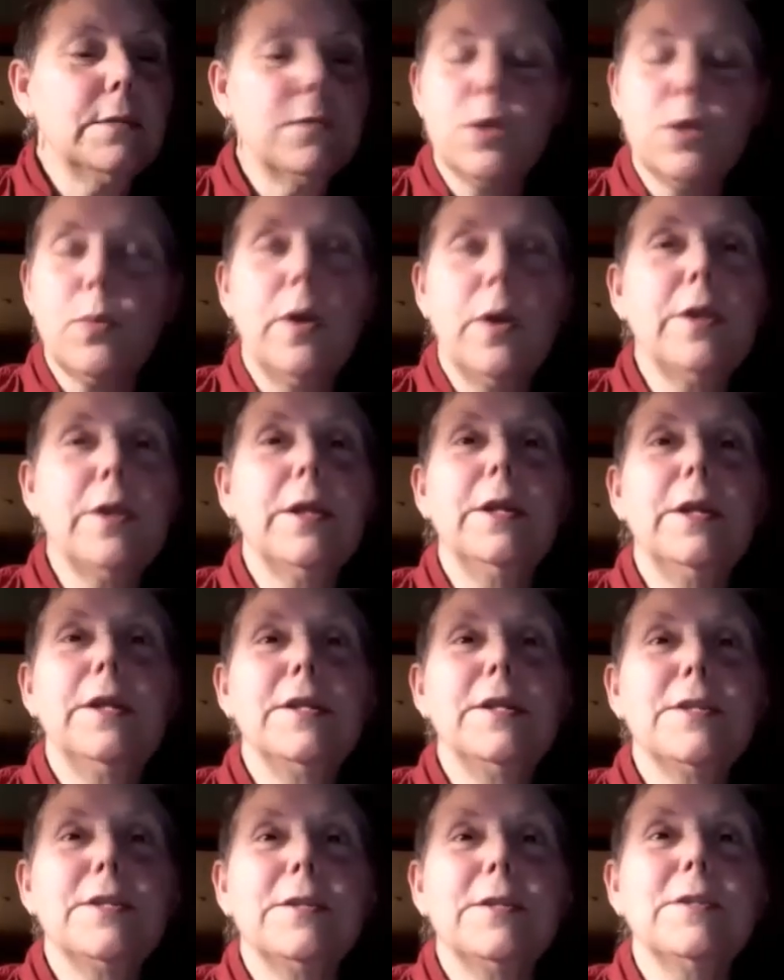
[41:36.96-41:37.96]
swear that it
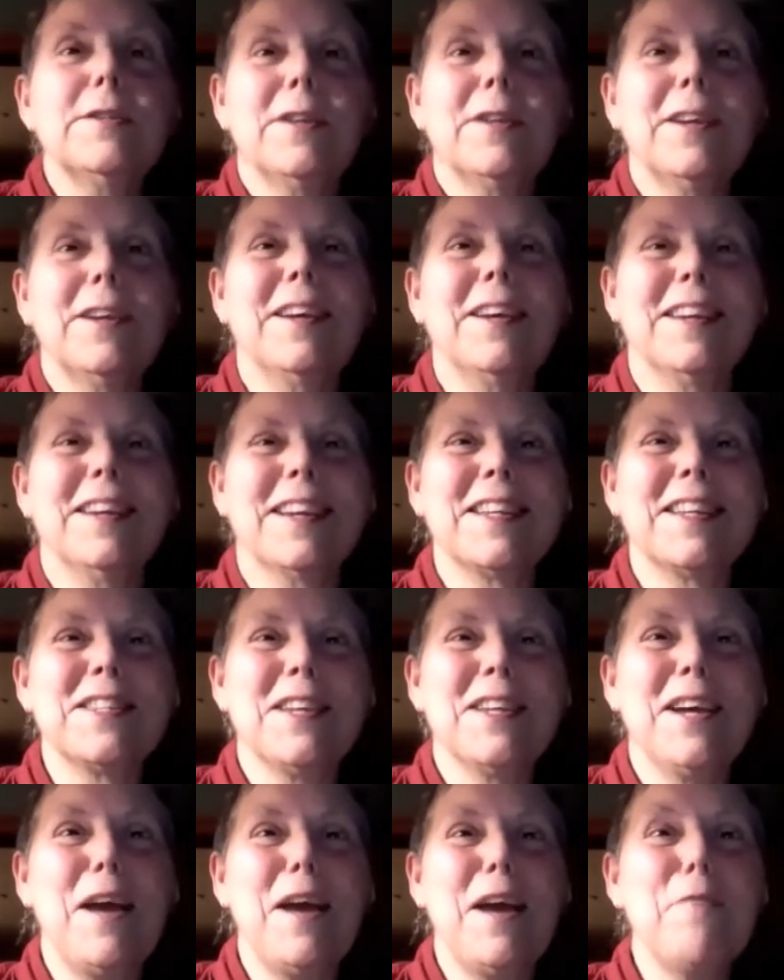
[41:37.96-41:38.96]
isn't, because
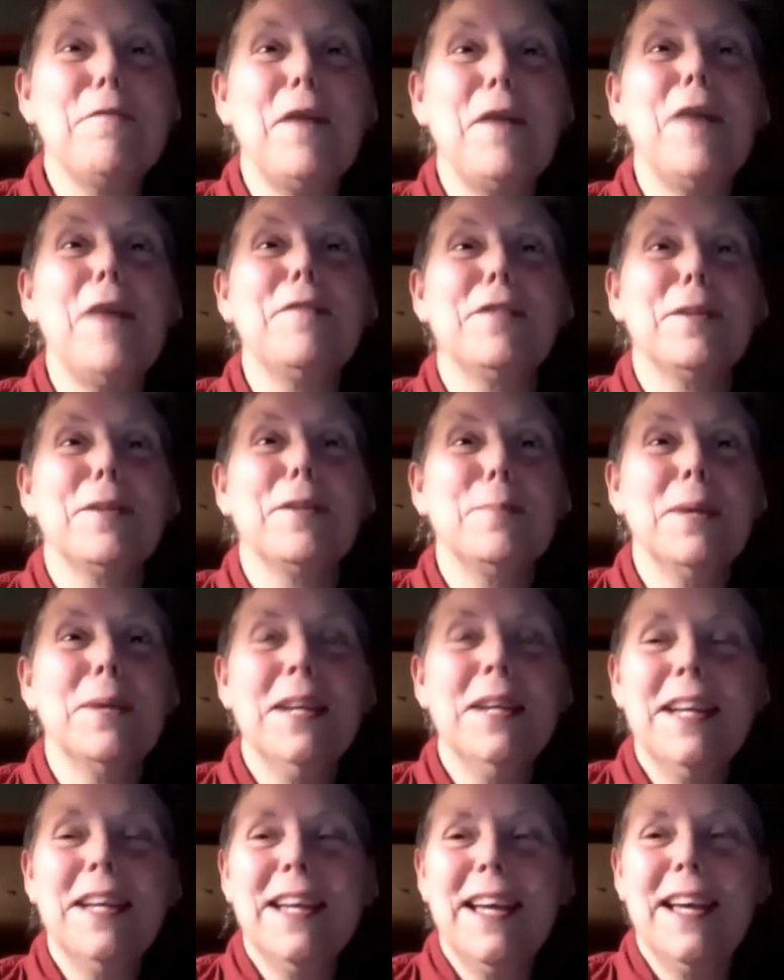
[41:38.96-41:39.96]
I have 5 of them
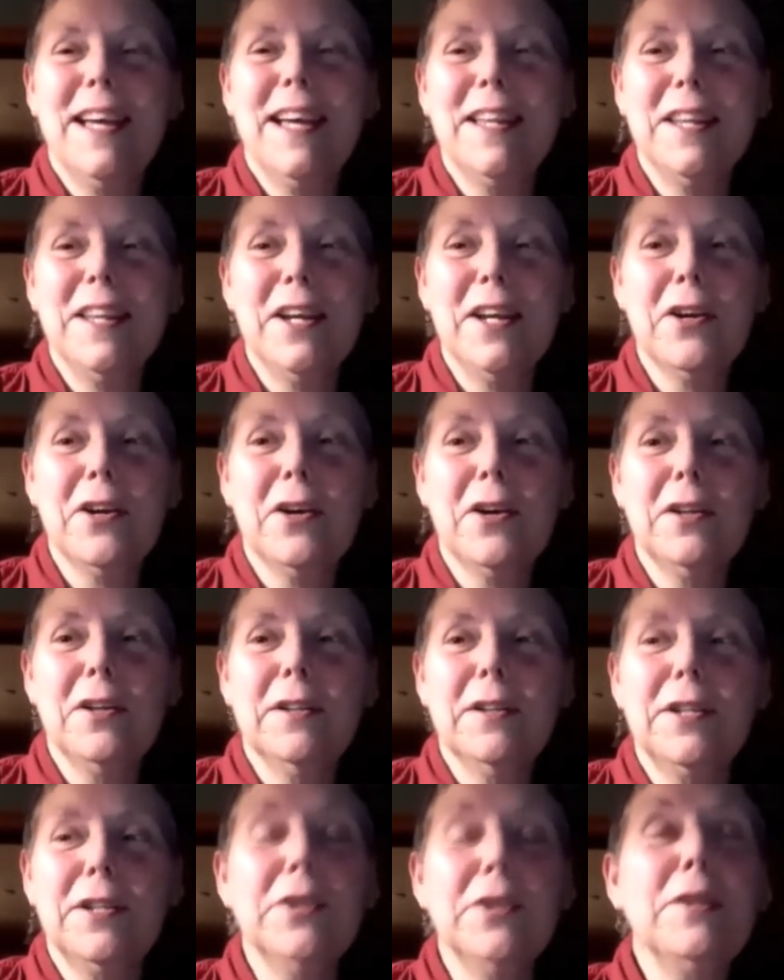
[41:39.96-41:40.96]
and they are
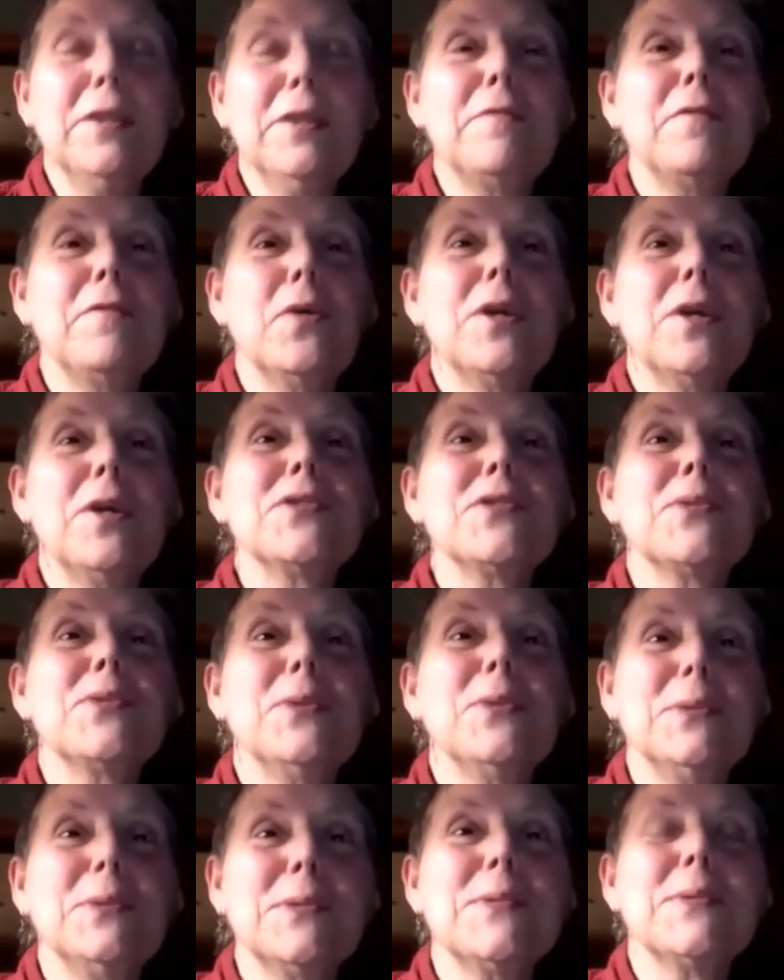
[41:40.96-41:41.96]
all nearly 4 years
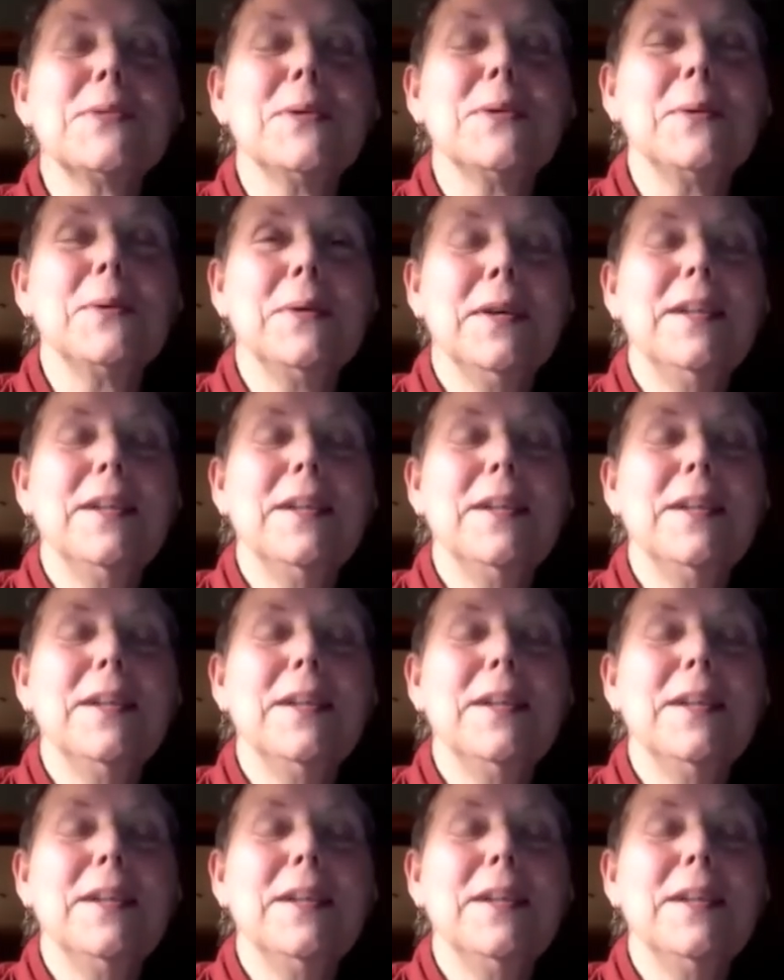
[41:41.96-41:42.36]
old. So